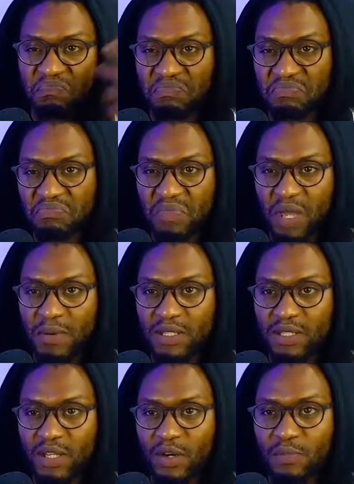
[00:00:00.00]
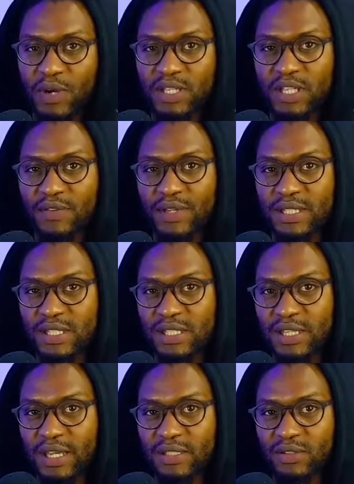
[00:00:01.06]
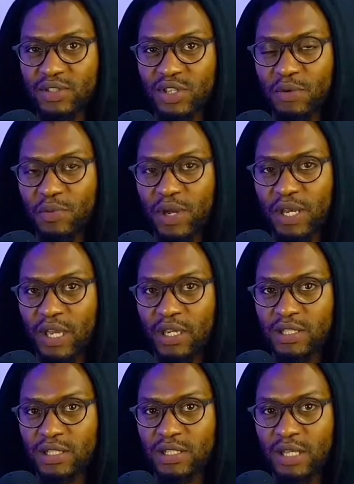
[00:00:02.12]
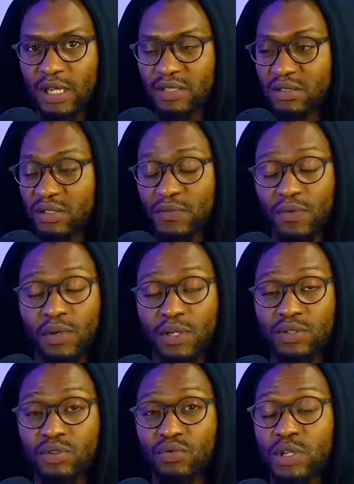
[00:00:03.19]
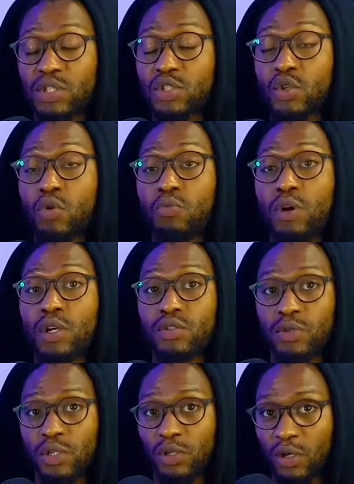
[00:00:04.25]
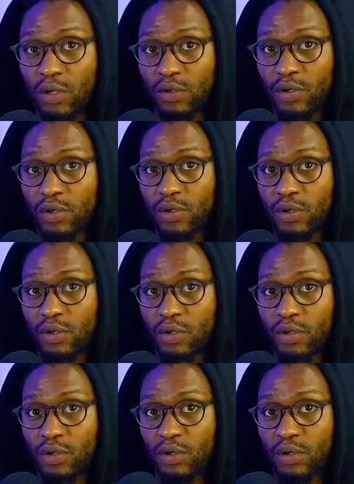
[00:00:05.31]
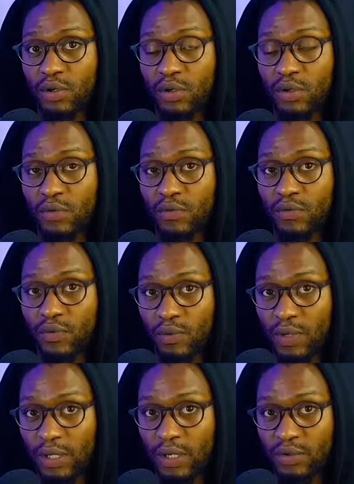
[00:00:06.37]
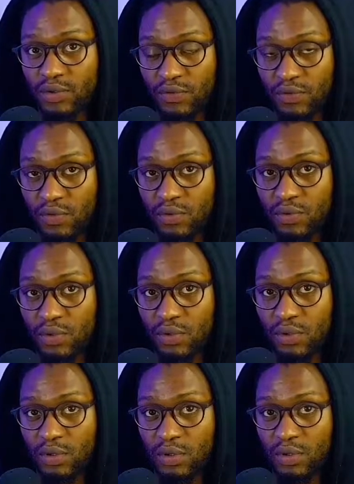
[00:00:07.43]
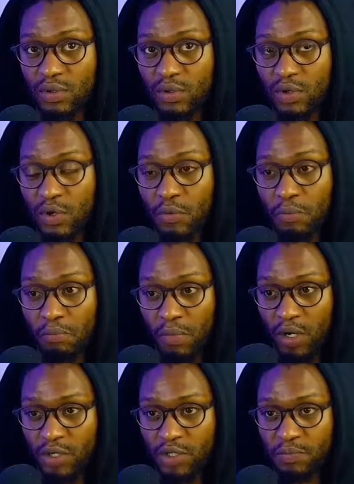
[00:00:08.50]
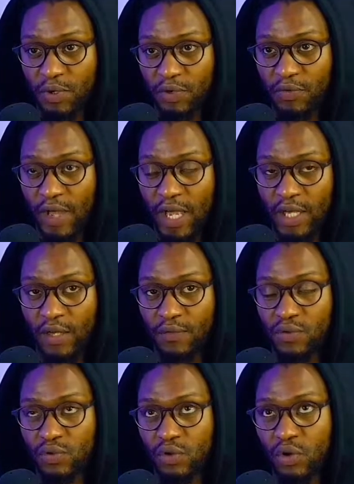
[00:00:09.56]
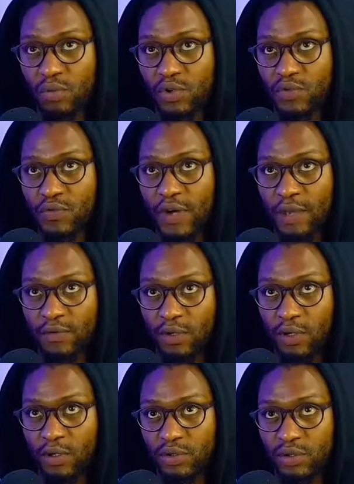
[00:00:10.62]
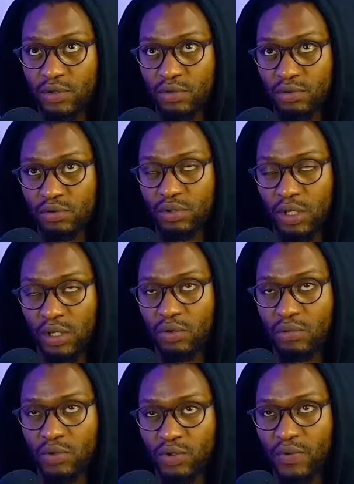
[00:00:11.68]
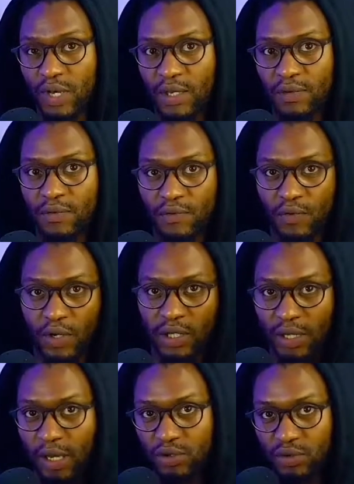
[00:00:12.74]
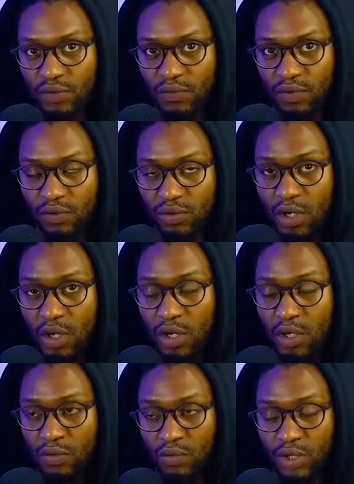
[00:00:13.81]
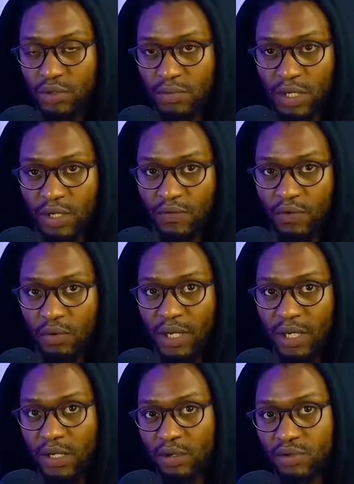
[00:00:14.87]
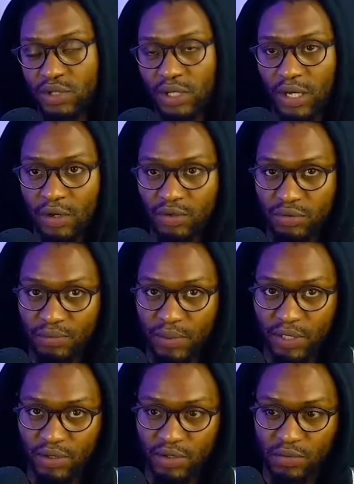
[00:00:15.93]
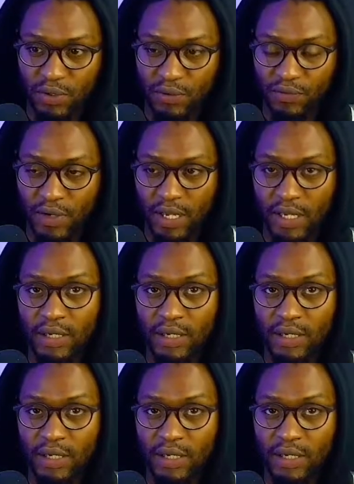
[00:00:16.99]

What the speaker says: maybe 0.70 cents or 0.80 cents. If they want to do it so much, it'll be $1 for 1,000 views. But Spotify gives you almost $5 to, almost 5 for 1,000 views, which means if you're making 100,000 plays on Spotify,